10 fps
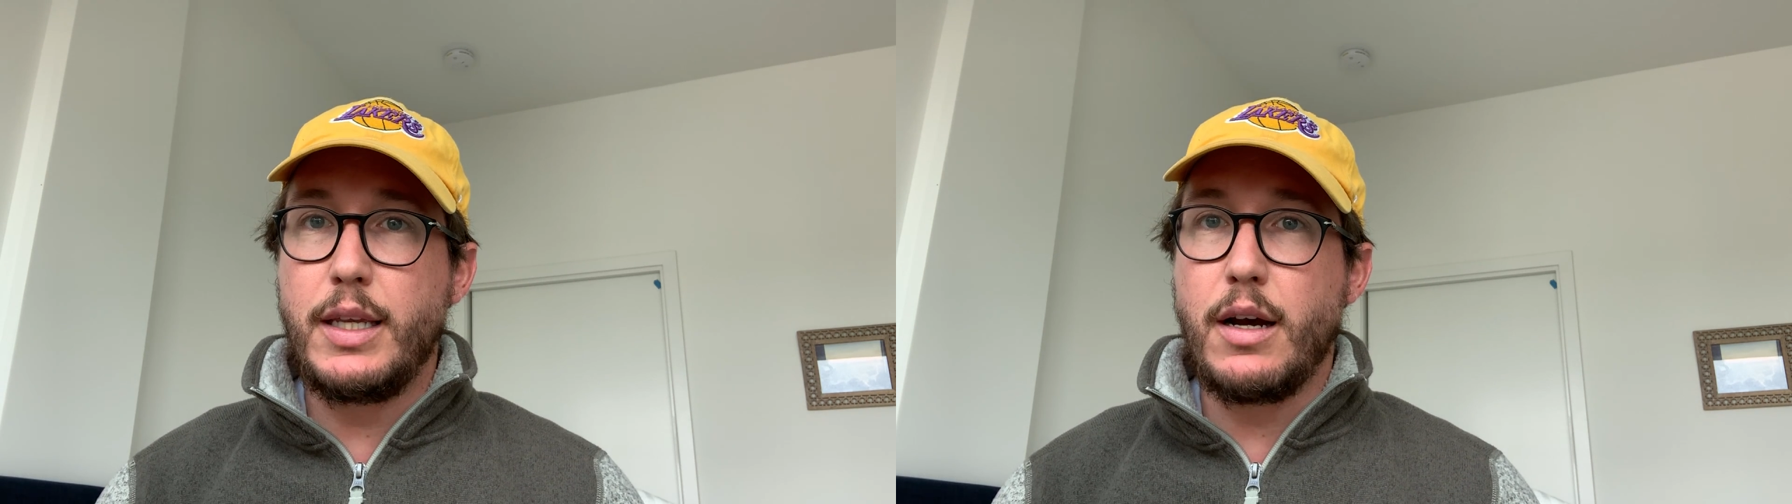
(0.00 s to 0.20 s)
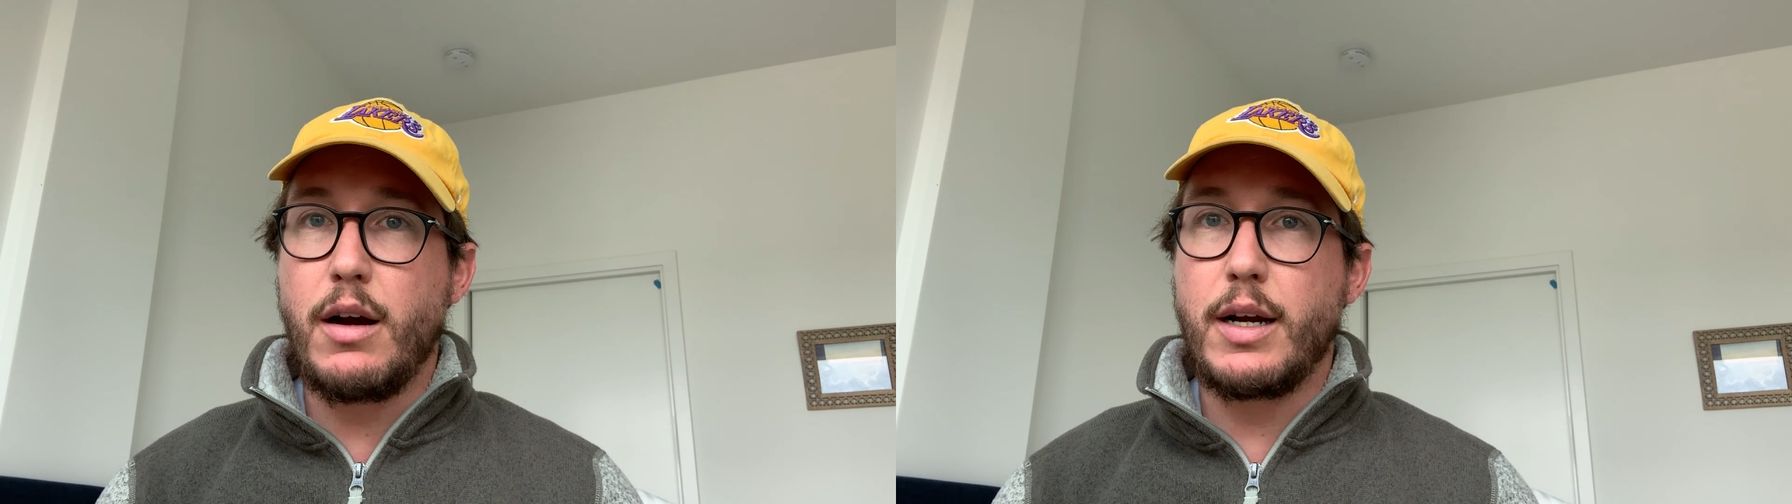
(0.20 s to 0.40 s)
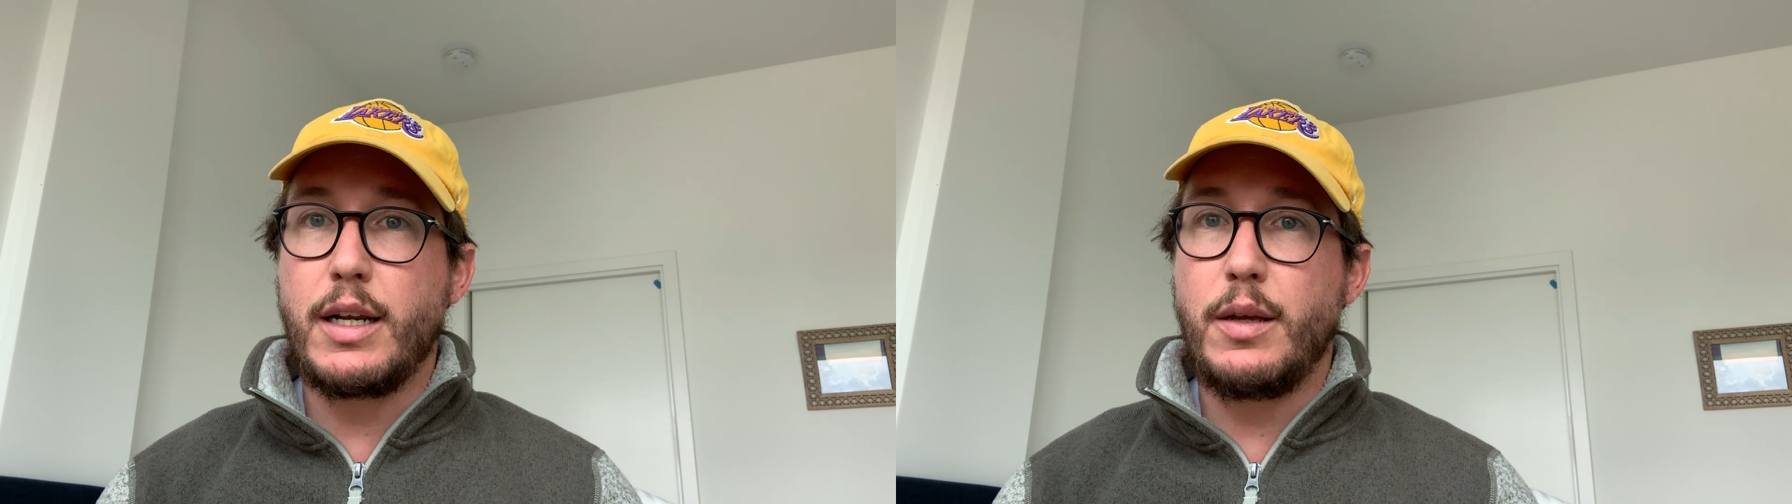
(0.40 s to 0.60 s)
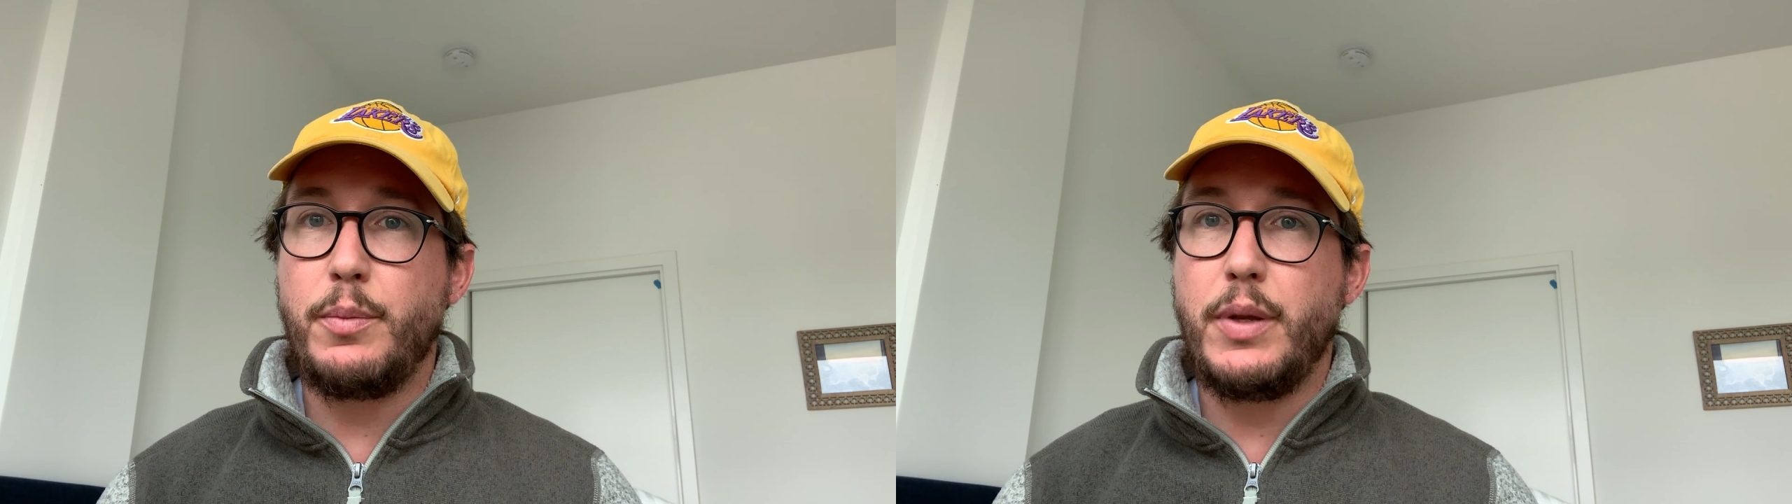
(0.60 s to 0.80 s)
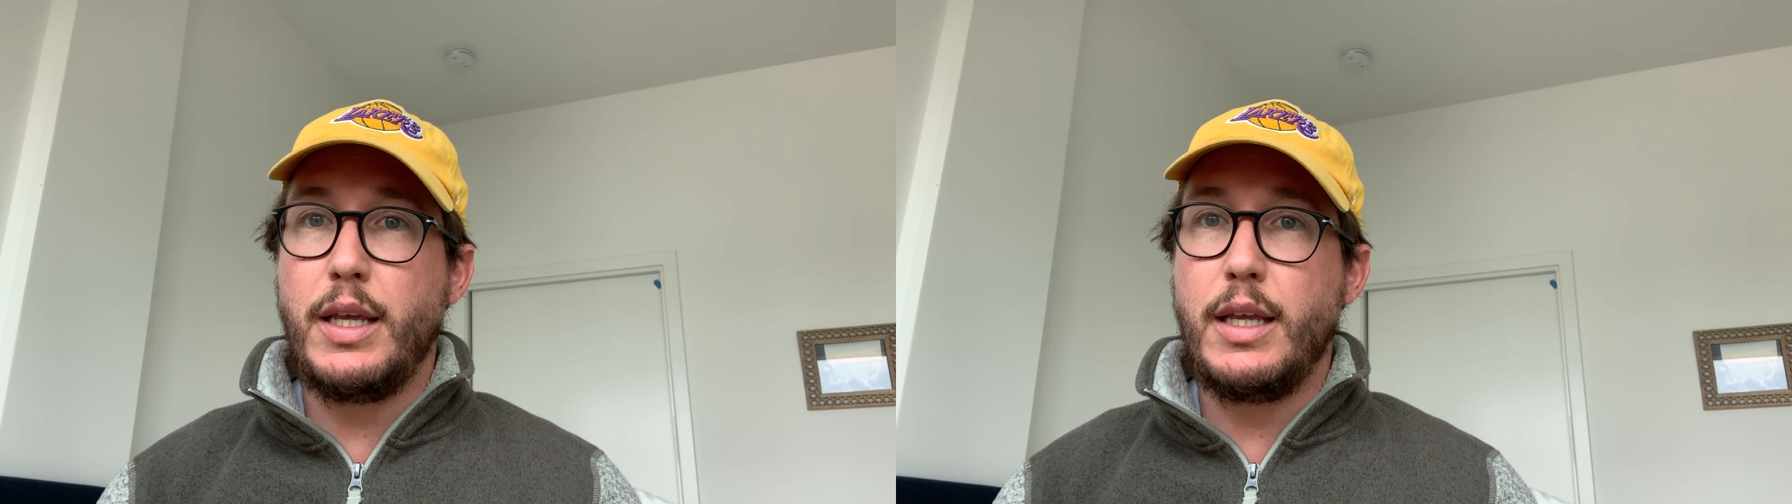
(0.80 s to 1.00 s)
are going to
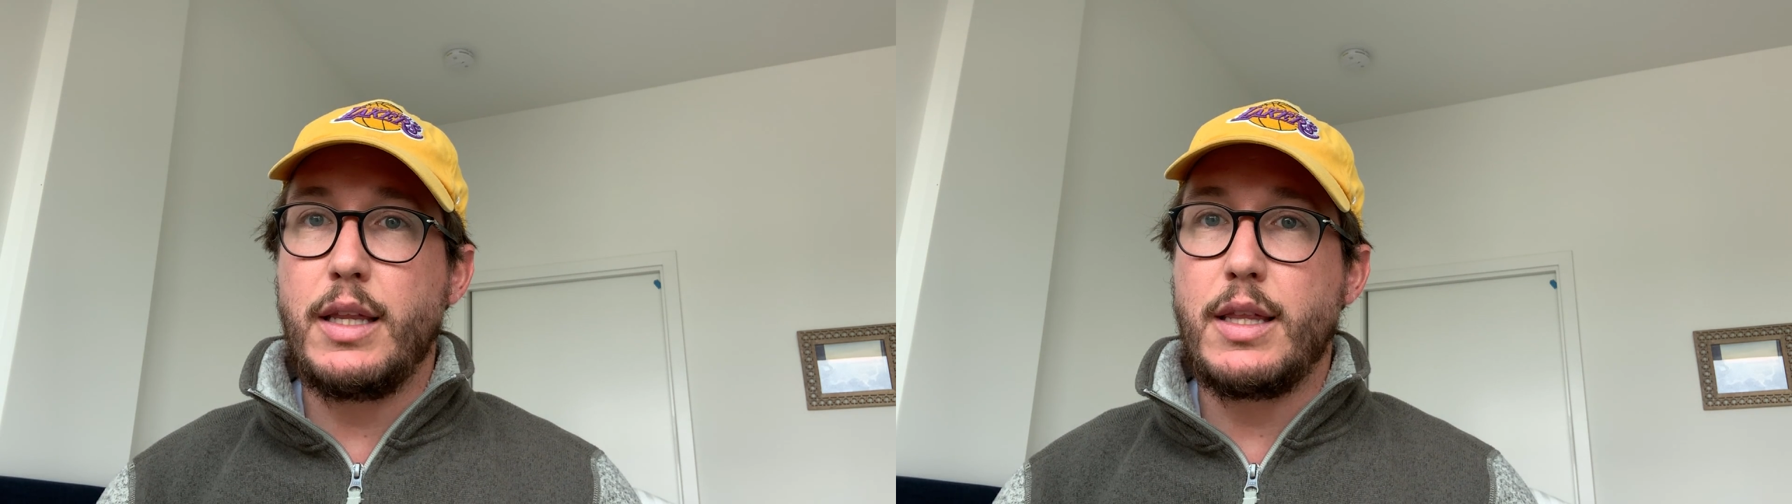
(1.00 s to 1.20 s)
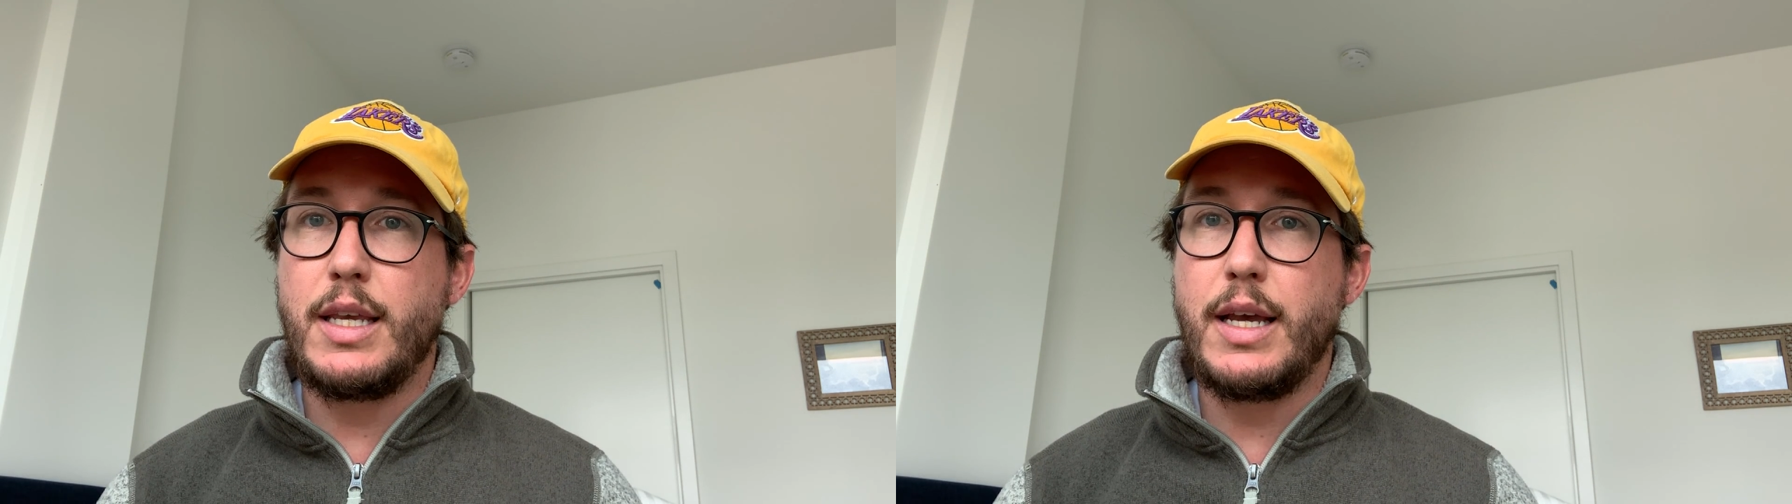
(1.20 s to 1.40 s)
be the